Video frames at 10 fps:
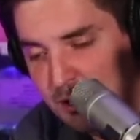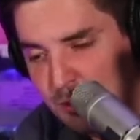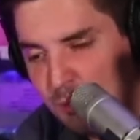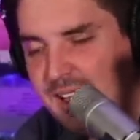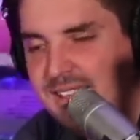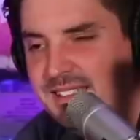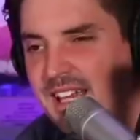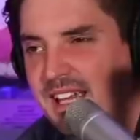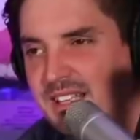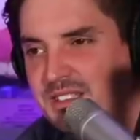Why
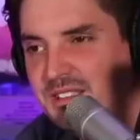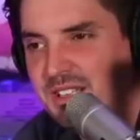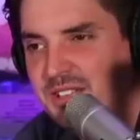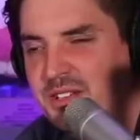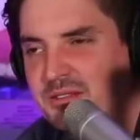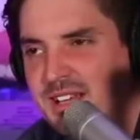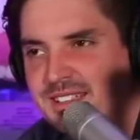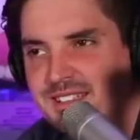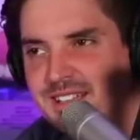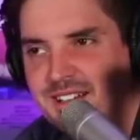stage? Like you don't
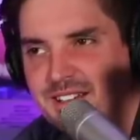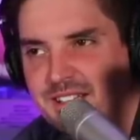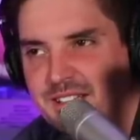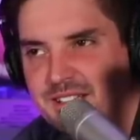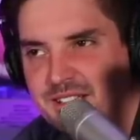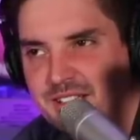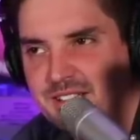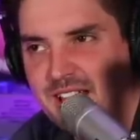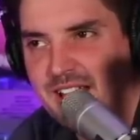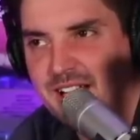necessarily need to
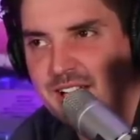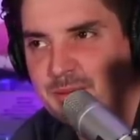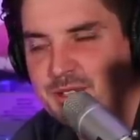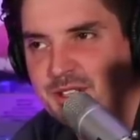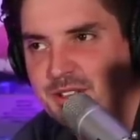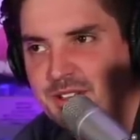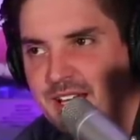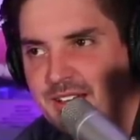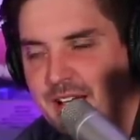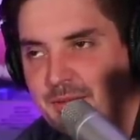do that, and I'm sure you
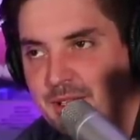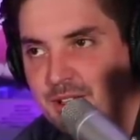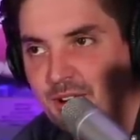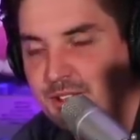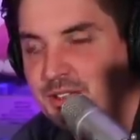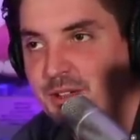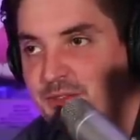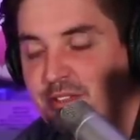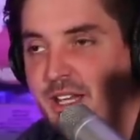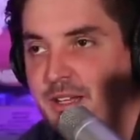get. I mean, you're also in a
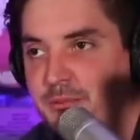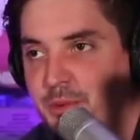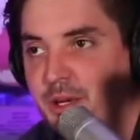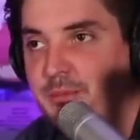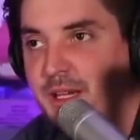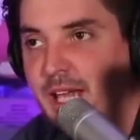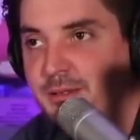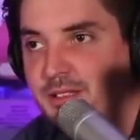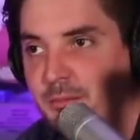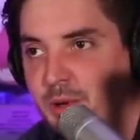fucking pretty big
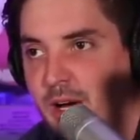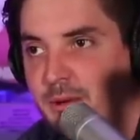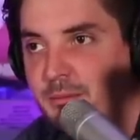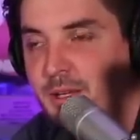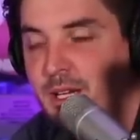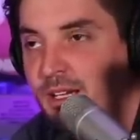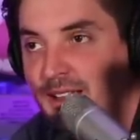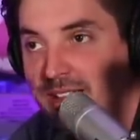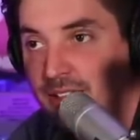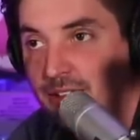Amazon Prime
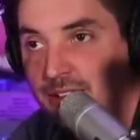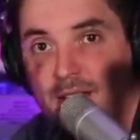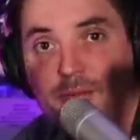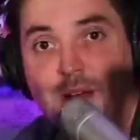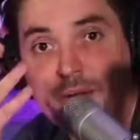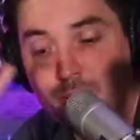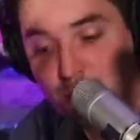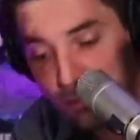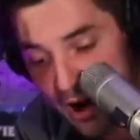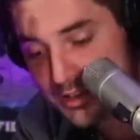series. By the way,
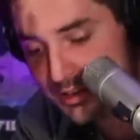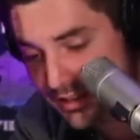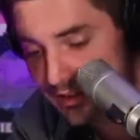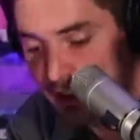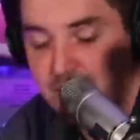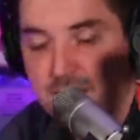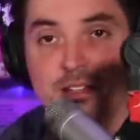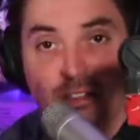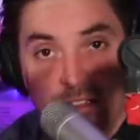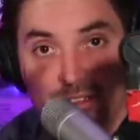watch it.
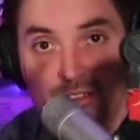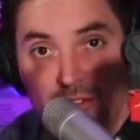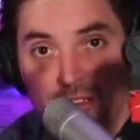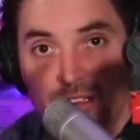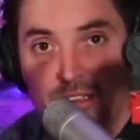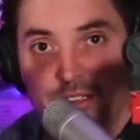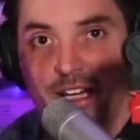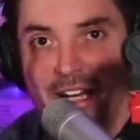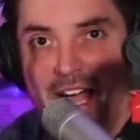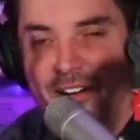The consultant,
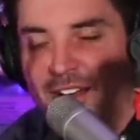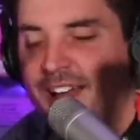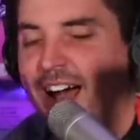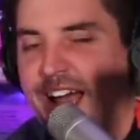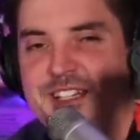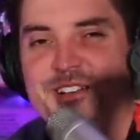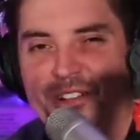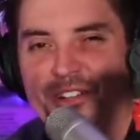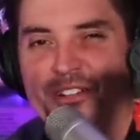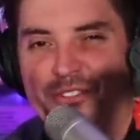check it out. I did
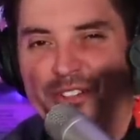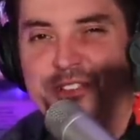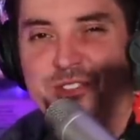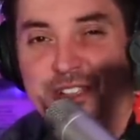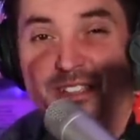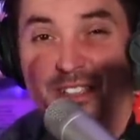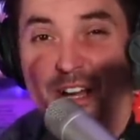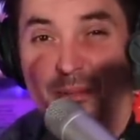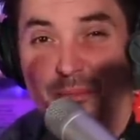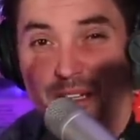earlier confuse it for the
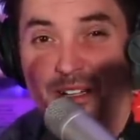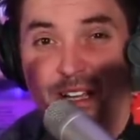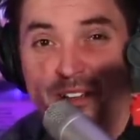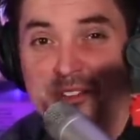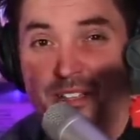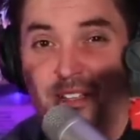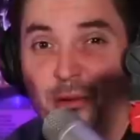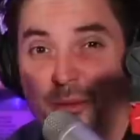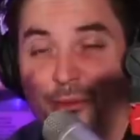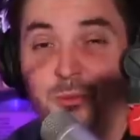Citadel, but if you didn't know,
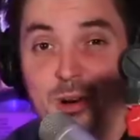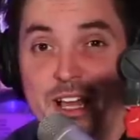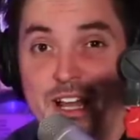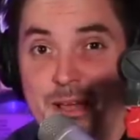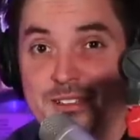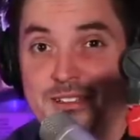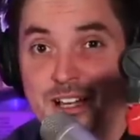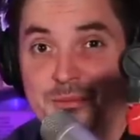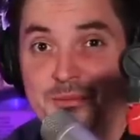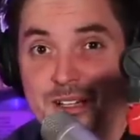we work at Amazon,